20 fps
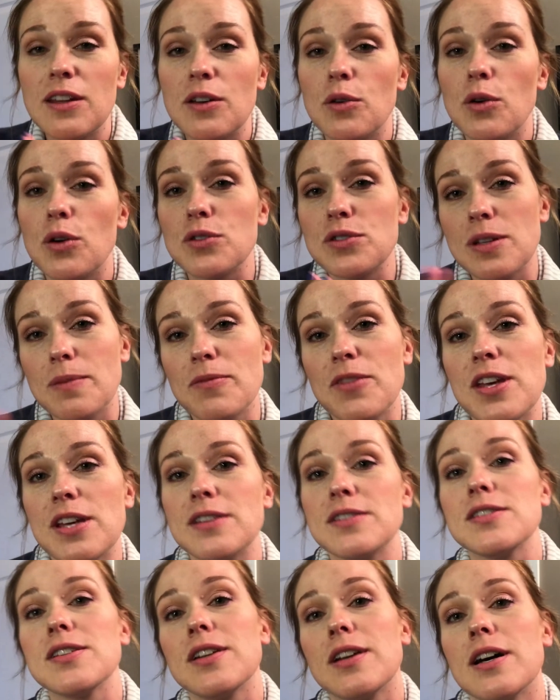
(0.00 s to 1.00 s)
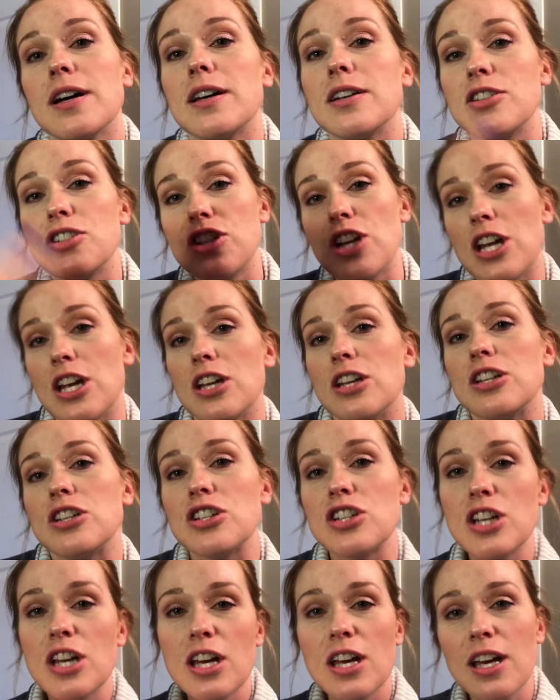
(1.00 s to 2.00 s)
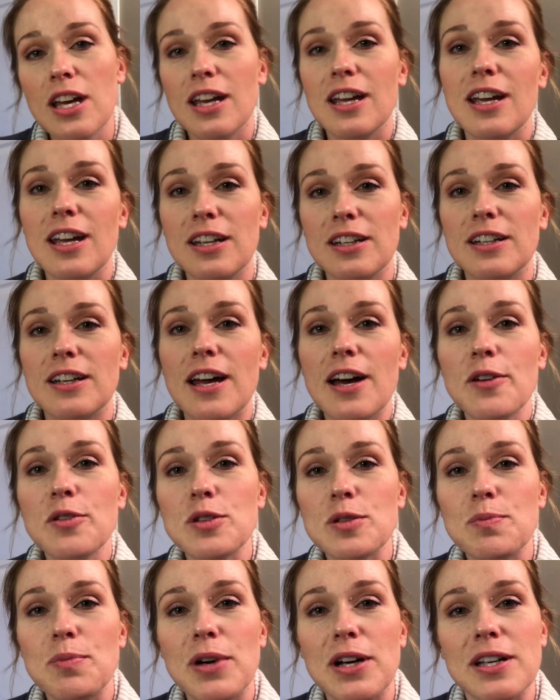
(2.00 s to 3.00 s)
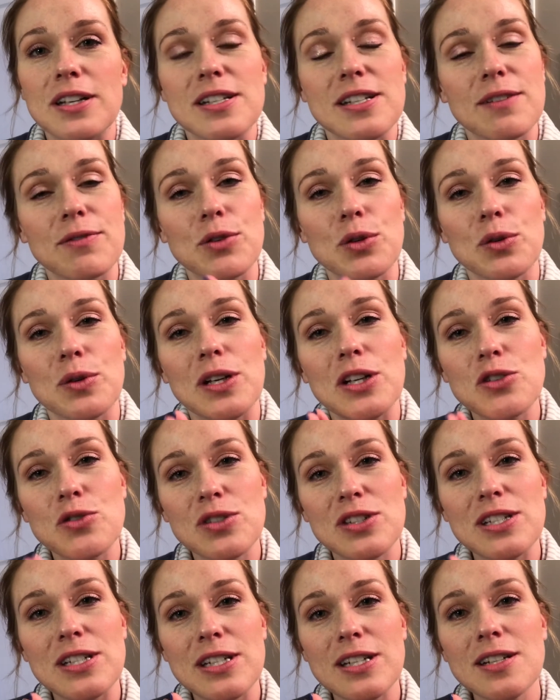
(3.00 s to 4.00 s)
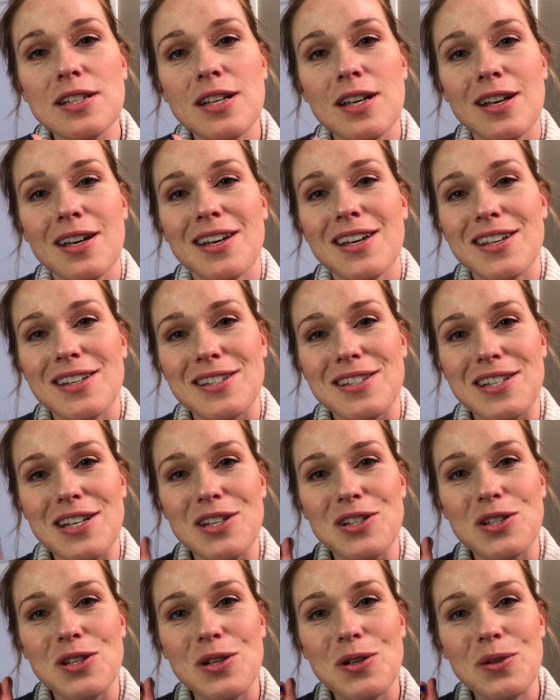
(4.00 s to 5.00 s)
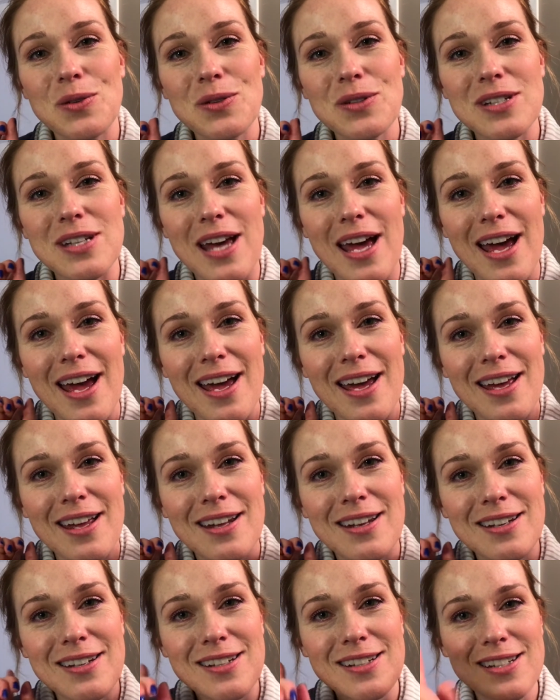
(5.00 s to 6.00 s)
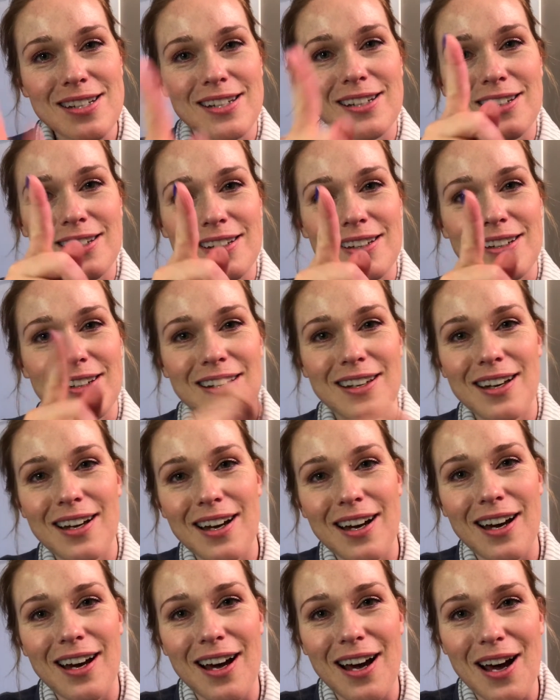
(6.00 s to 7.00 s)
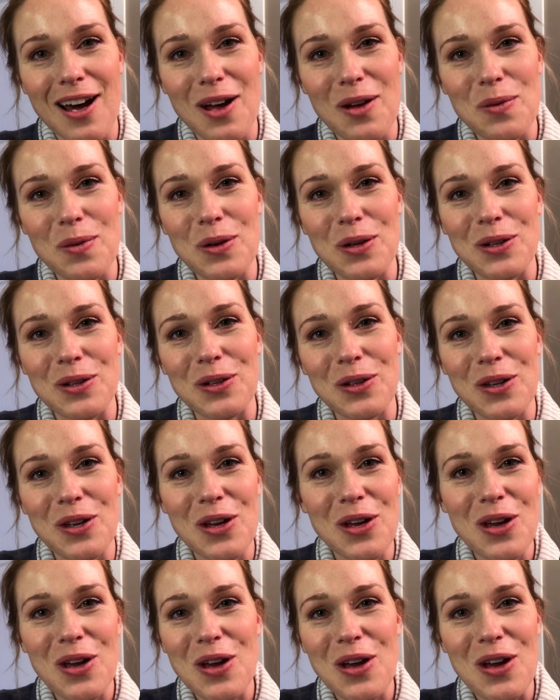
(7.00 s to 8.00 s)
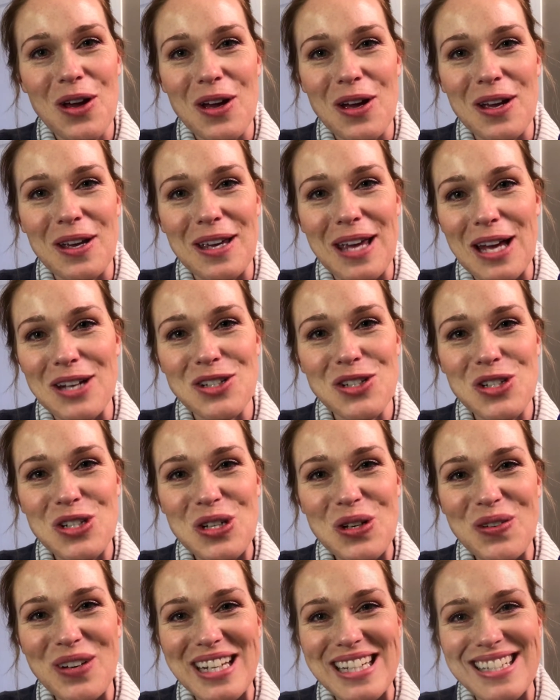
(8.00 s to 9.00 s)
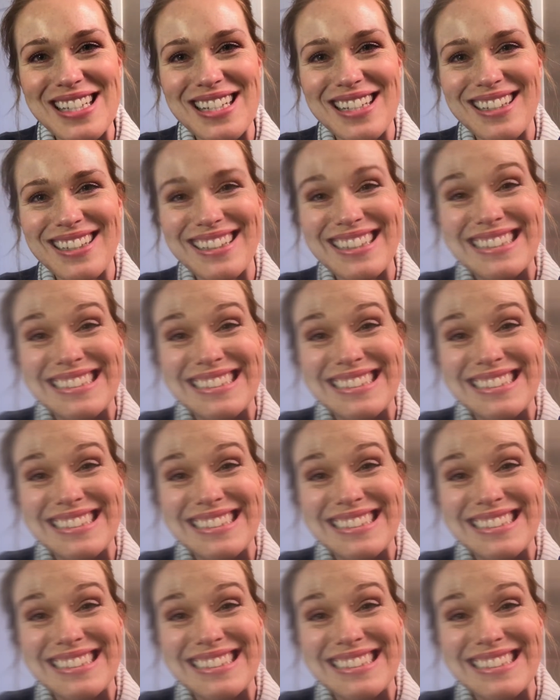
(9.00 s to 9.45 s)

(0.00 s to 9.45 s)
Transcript: There are some things that I change in and out, but if you're interested, stay tuned and I will get to it.